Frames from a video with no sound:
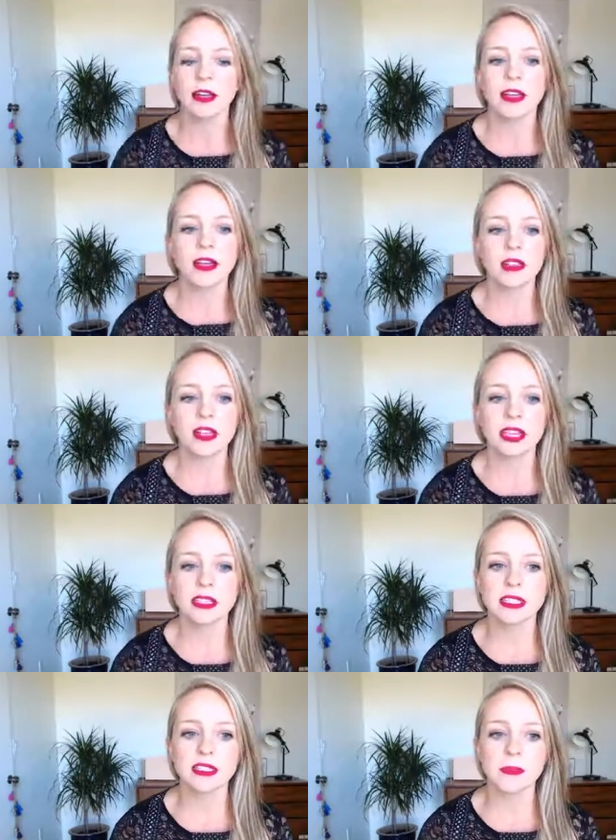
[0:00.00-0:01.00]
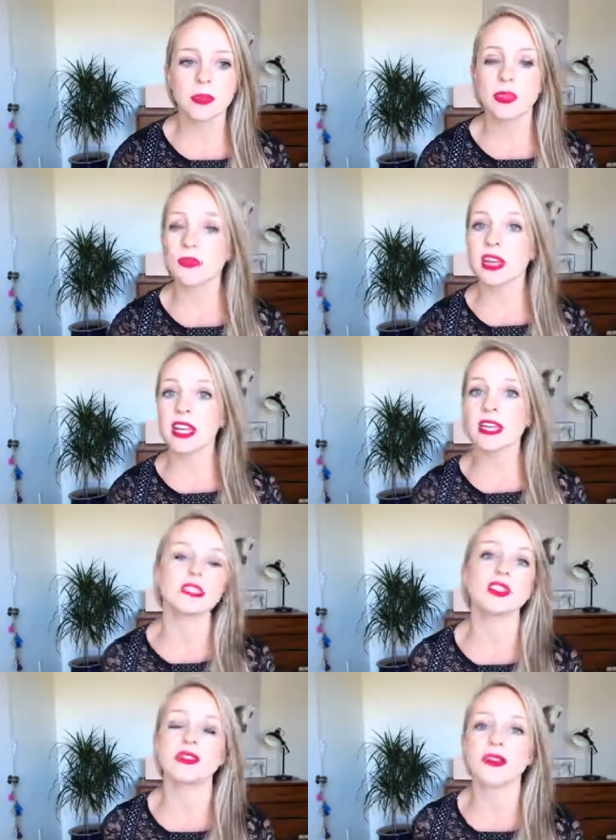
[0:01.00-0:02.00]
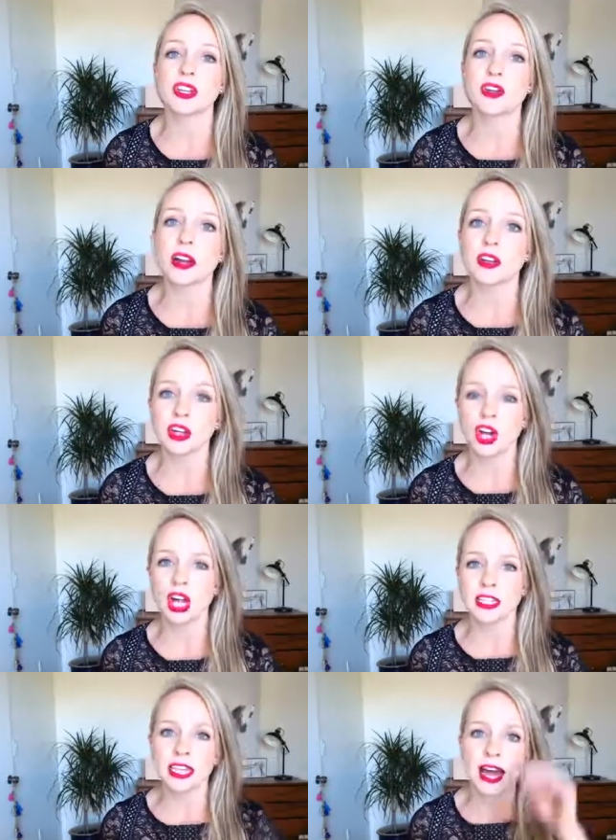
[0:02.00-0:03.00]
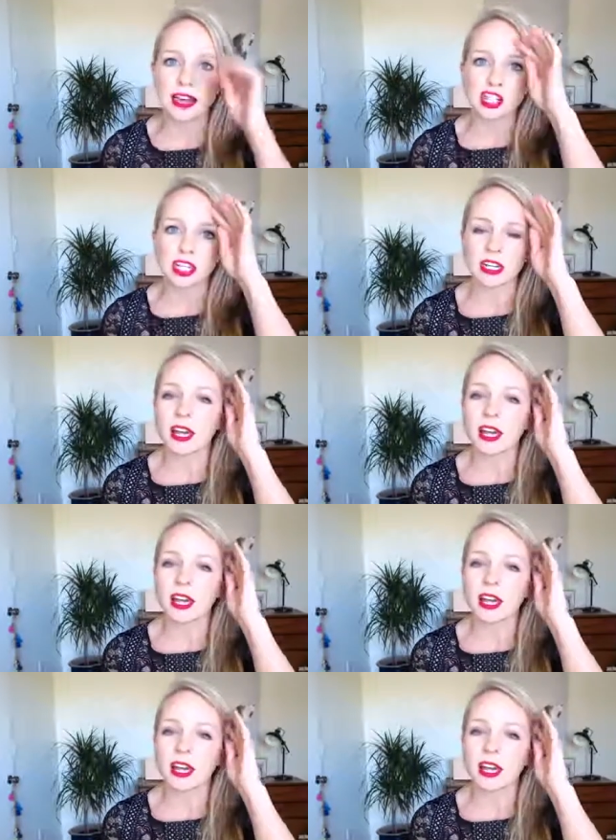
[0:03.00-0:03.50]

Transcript: Then step 3 is to figure out your call to action.